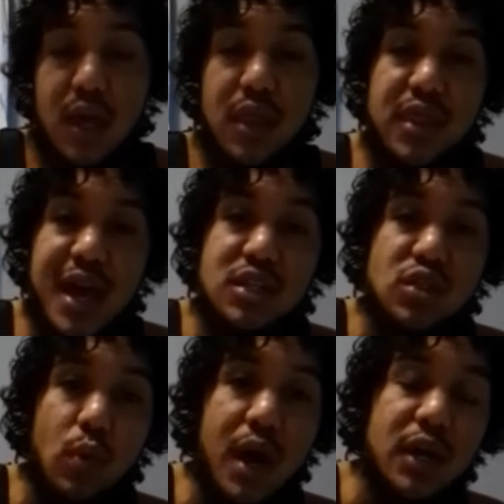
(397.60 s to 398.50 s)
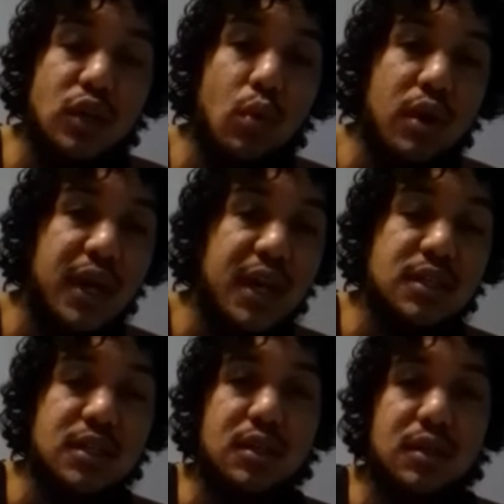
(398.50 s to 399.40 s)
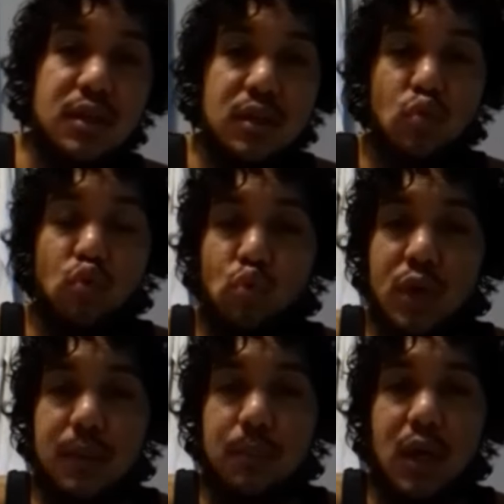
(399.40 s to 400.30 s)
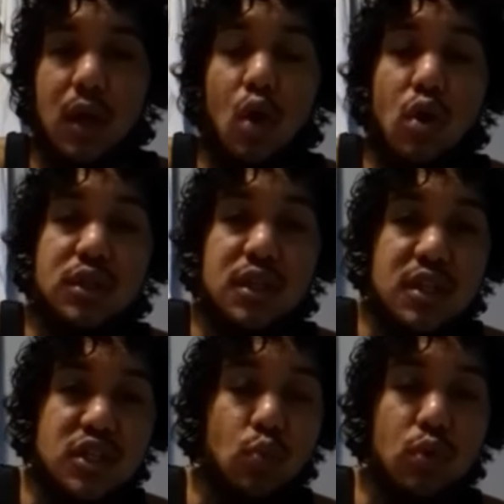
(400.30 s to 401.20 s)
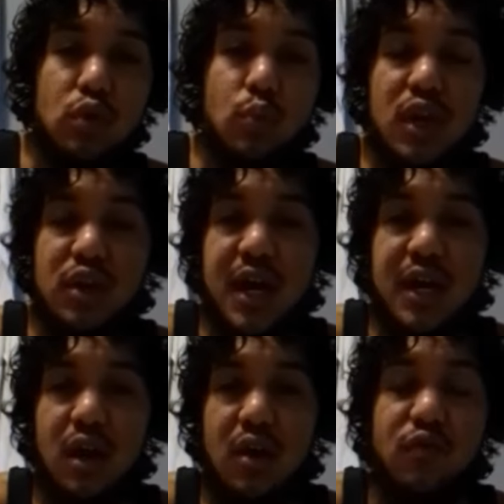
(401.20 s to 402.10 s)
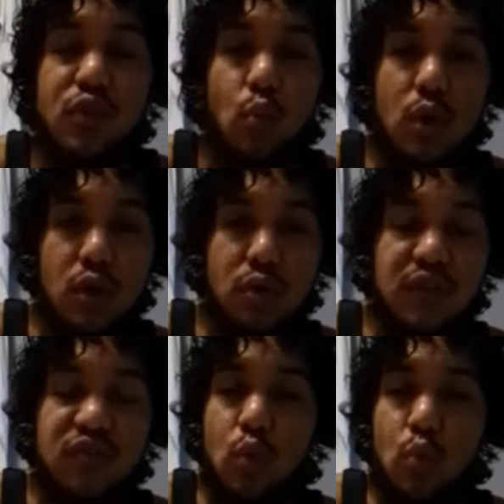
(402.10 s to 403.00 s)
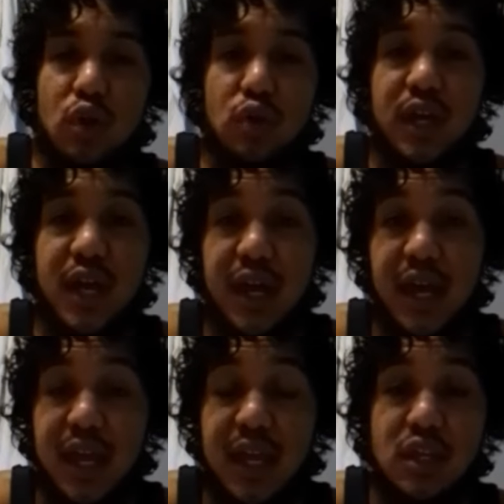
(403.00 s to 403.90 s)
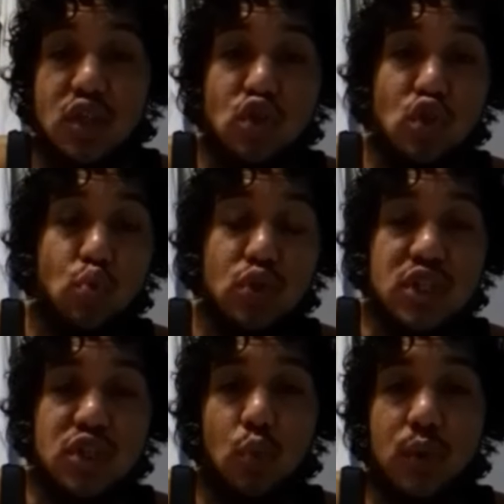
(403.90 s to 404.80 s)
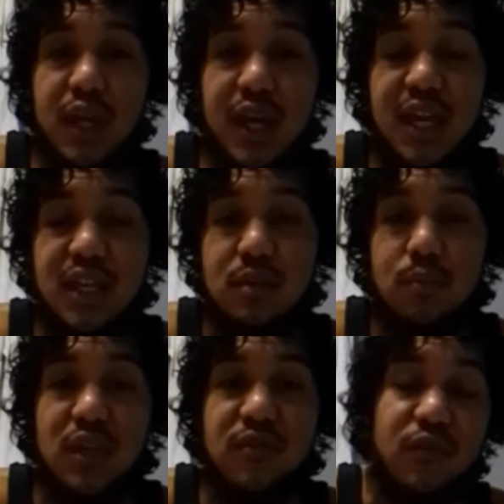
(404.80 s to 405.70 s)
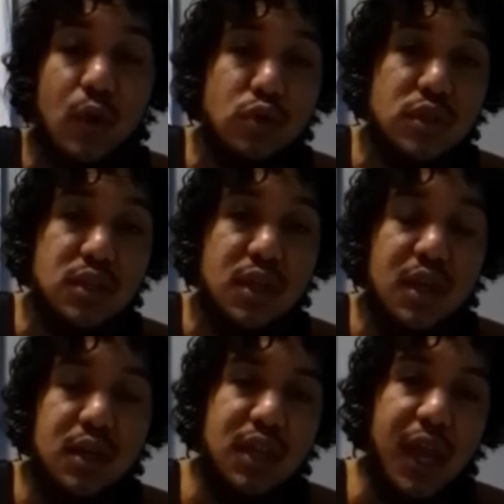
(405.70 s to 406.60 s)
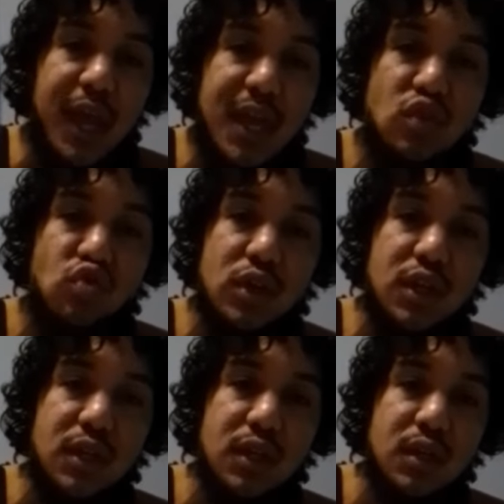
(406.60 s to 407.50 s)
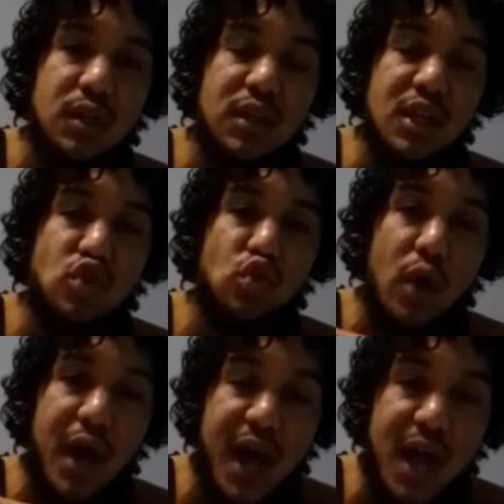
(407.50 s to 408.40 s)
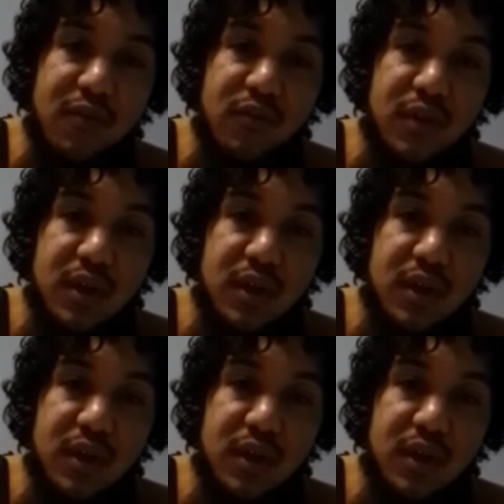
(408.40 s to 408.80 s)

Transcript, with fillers: That's why you are hated. You do not belong to this world. We are not of the world. If the world hated you, just know it hated me first. The hatred that you have